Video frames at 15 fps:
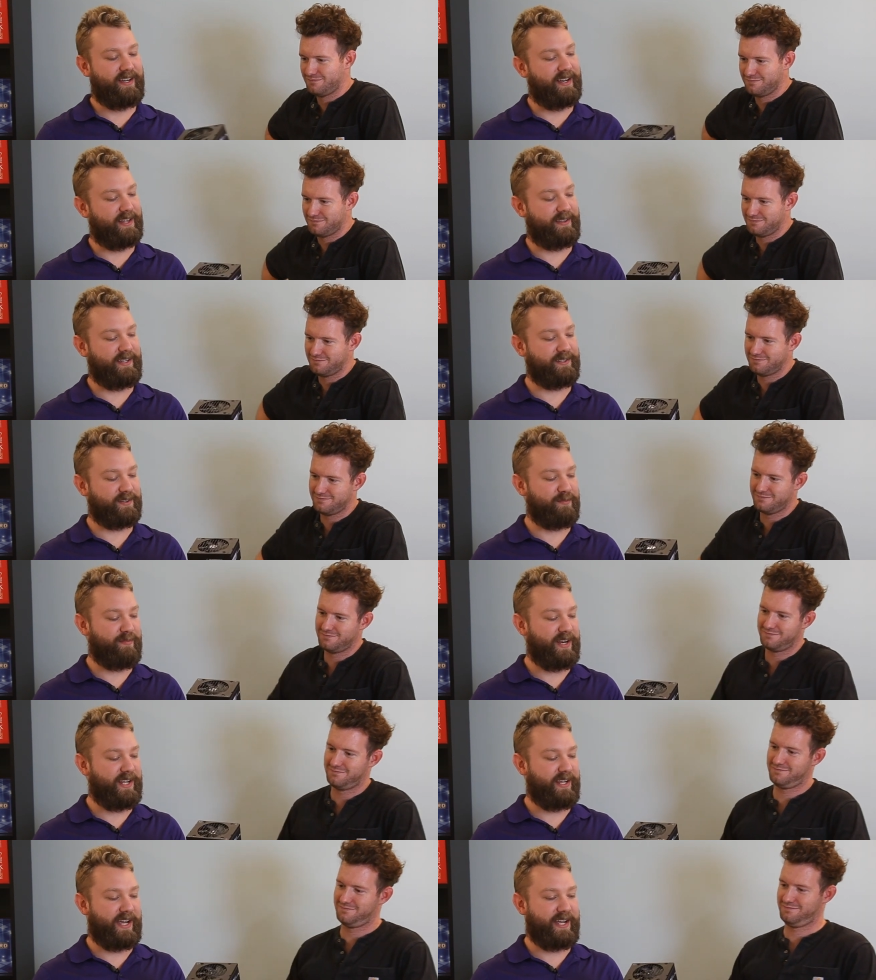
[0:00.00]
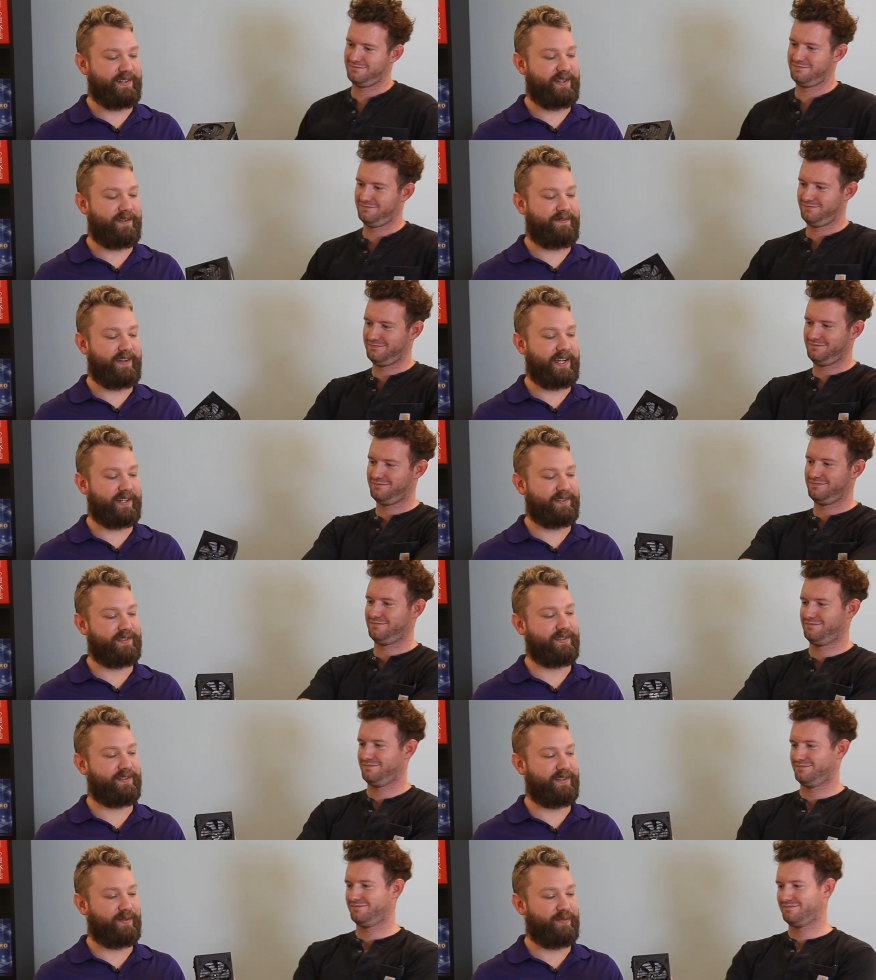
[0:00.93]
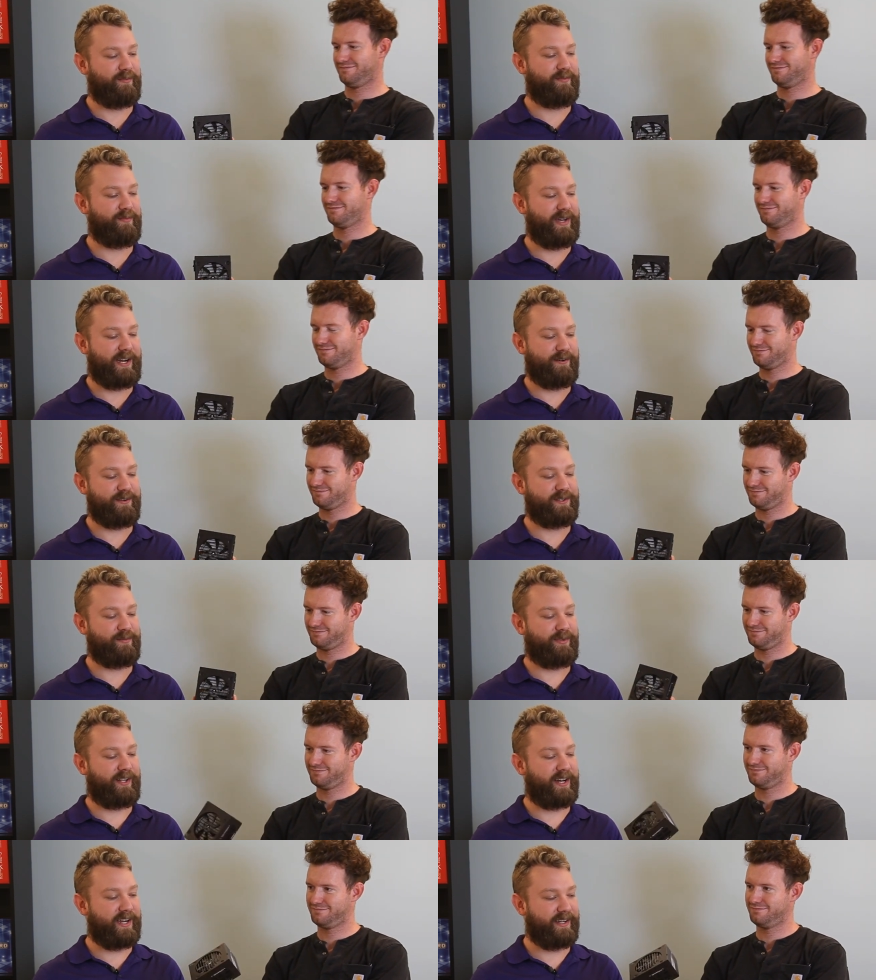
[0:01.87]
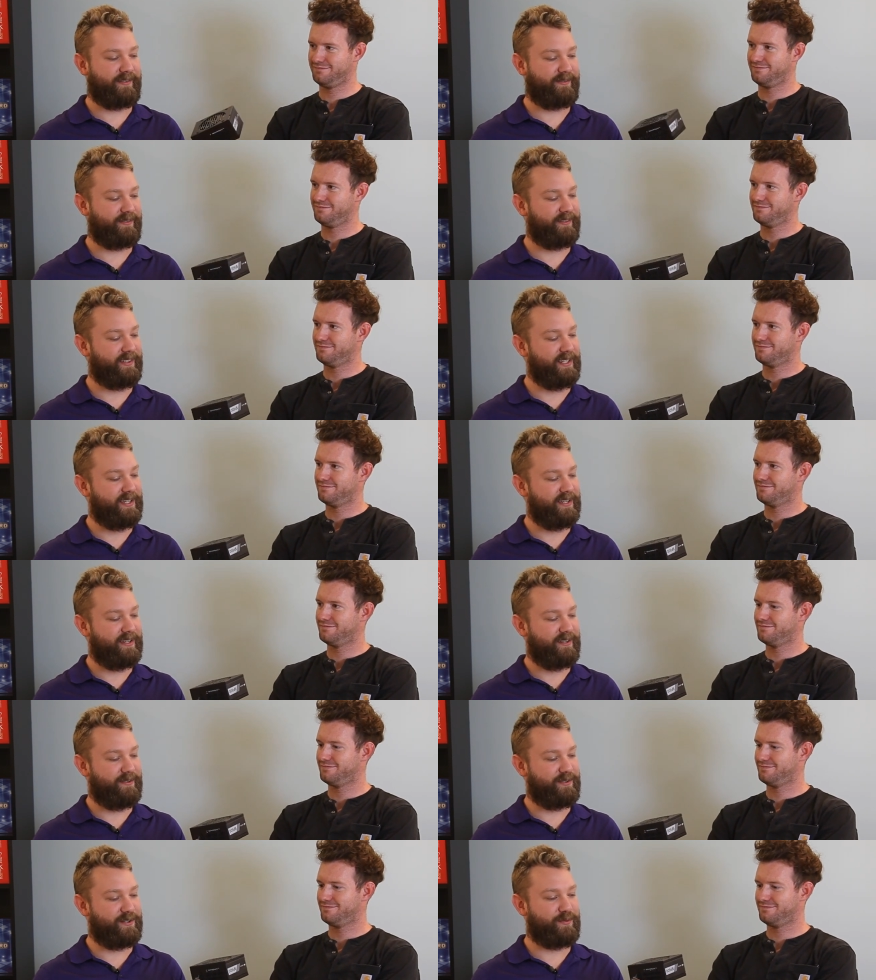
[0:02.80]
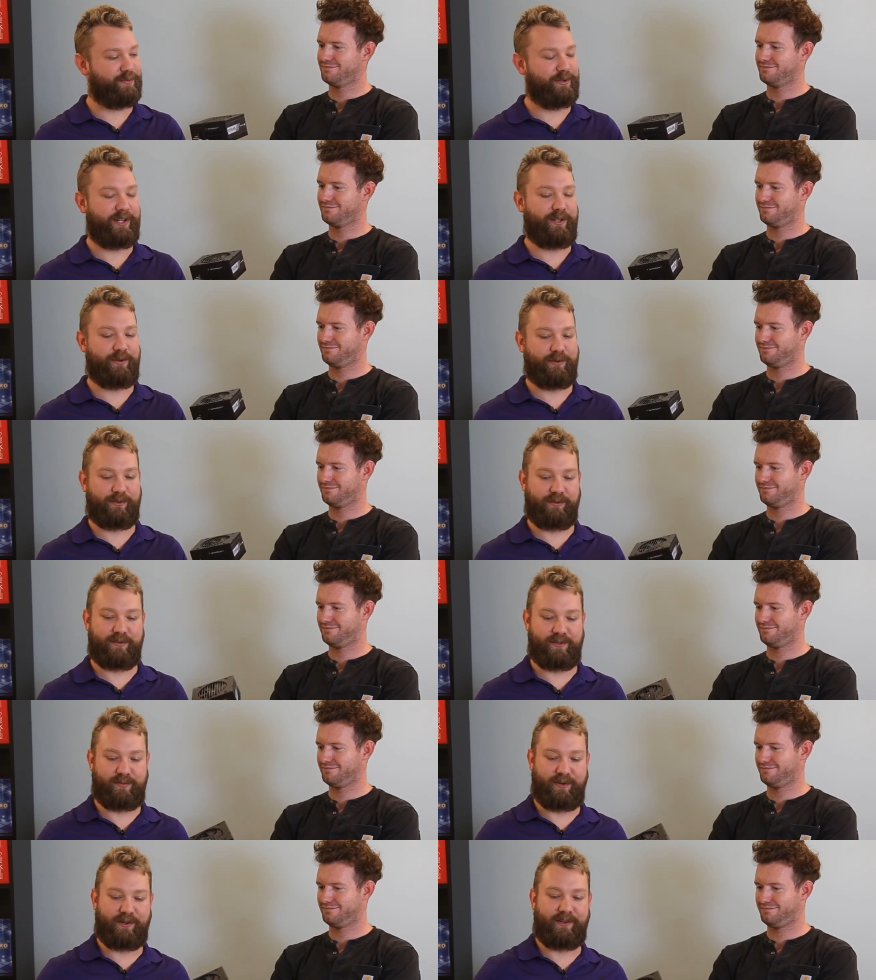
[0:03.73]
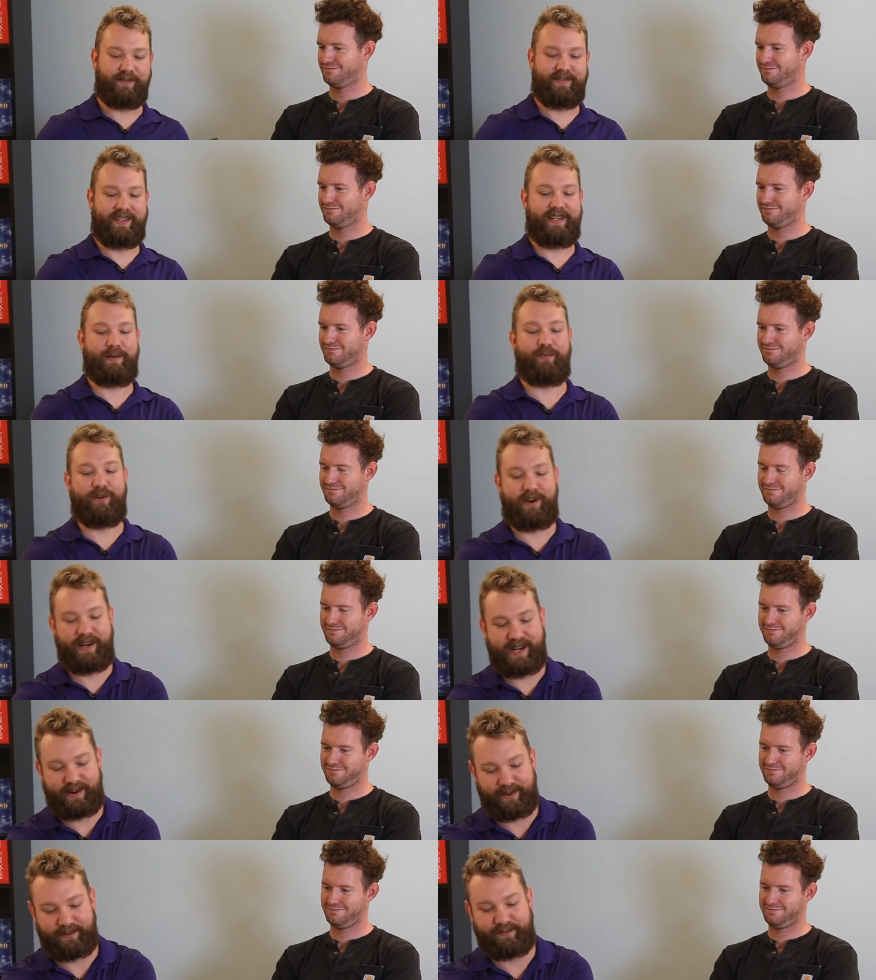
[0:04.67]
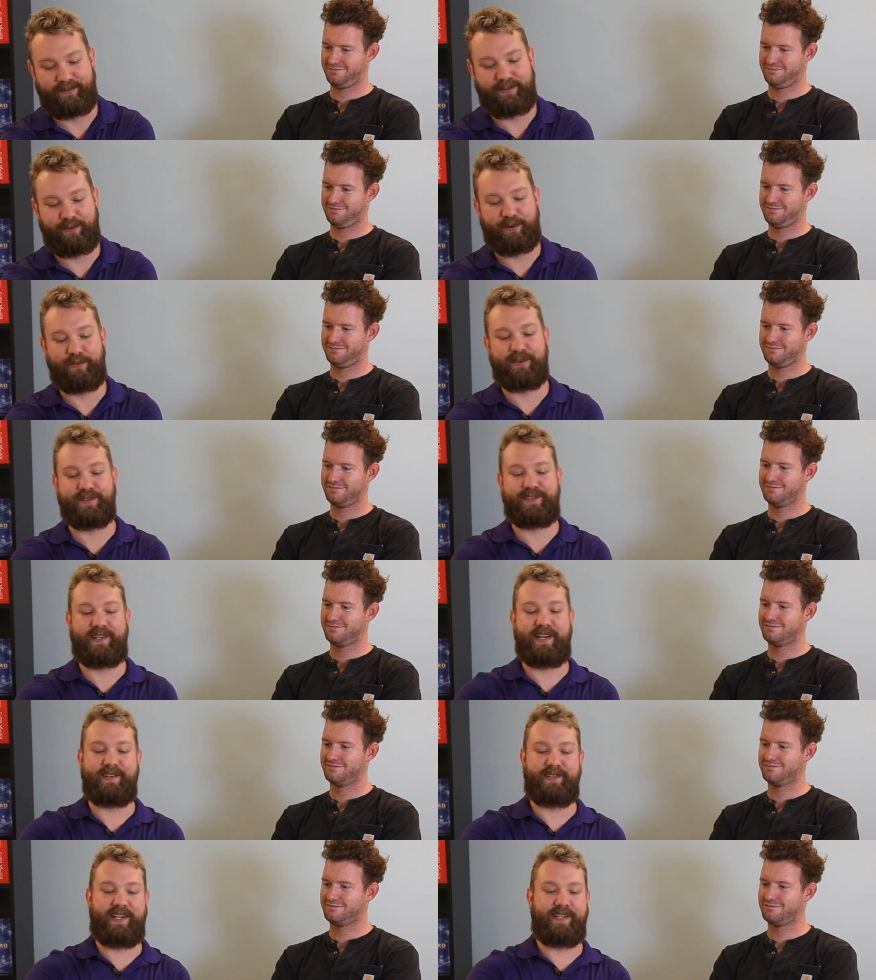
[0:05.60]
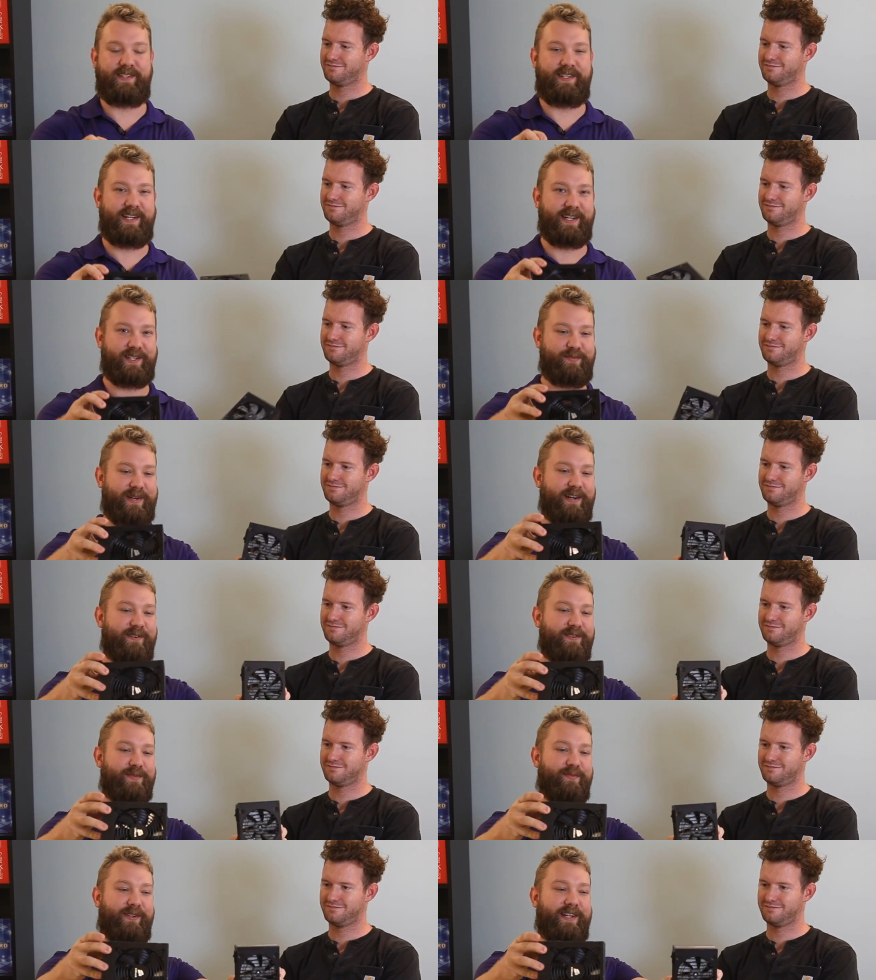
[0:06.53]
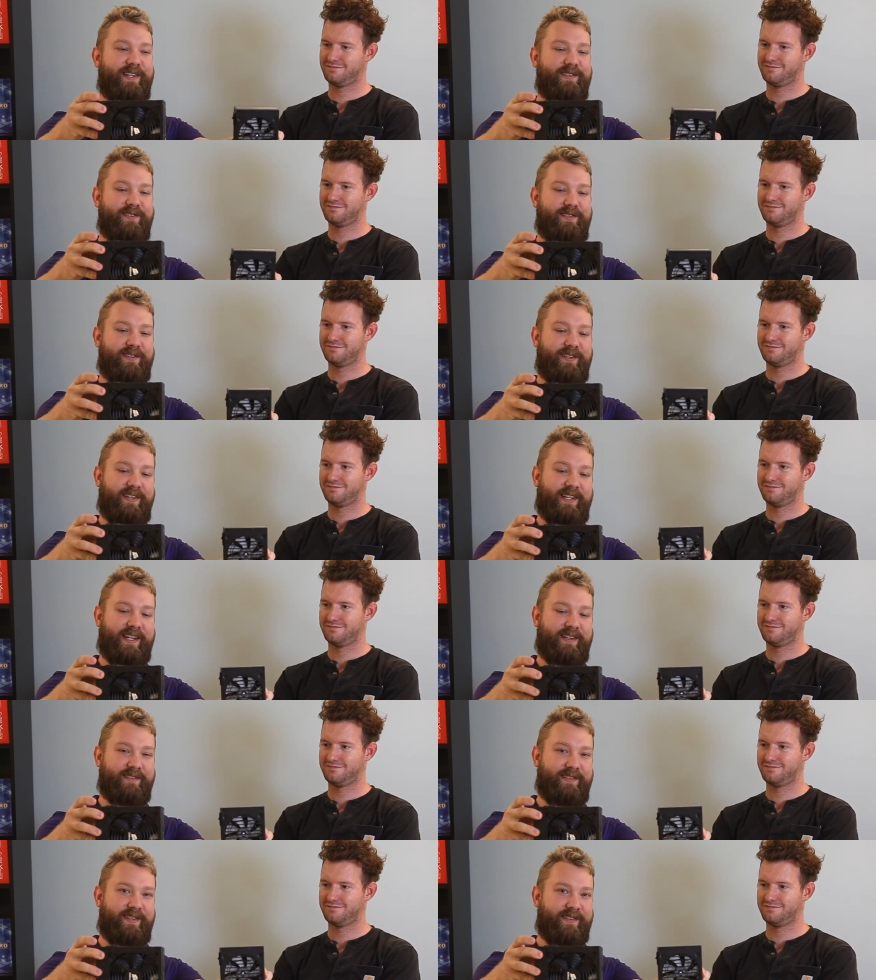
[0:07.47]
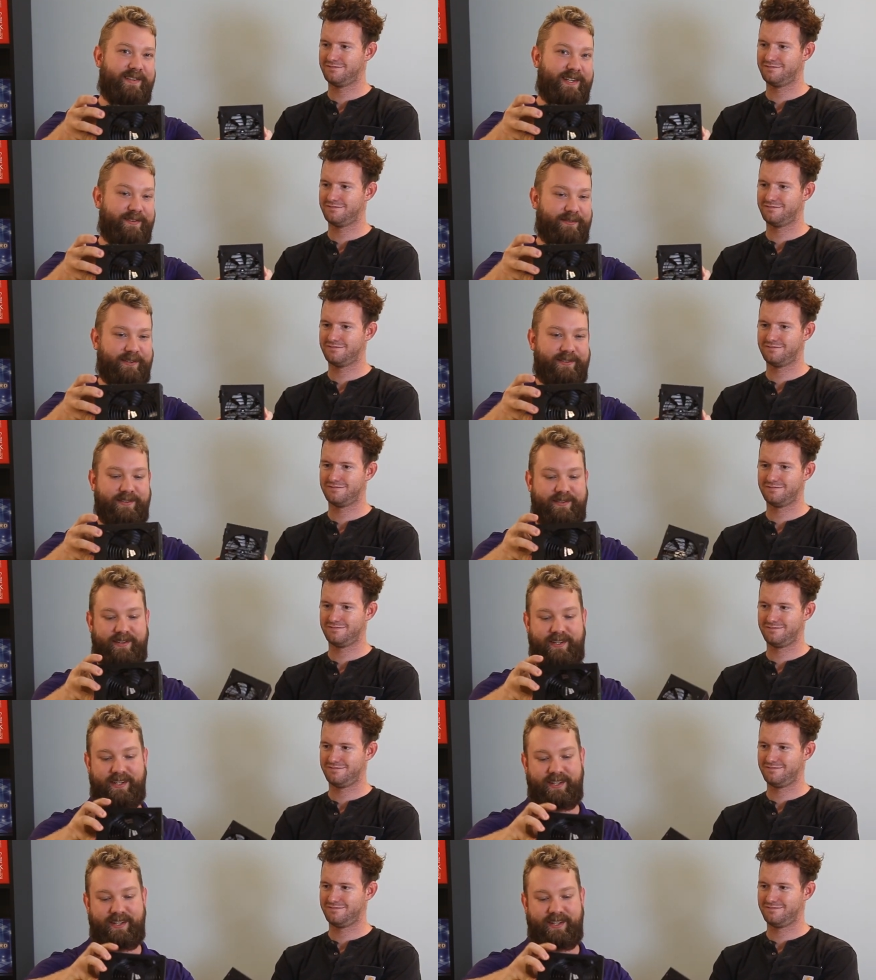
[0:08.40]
Speaker 1: I think it's a mini SFX power supply, which is pretty cool and small. I brought out a normal size ATX power supply just so you can kind of see the difference.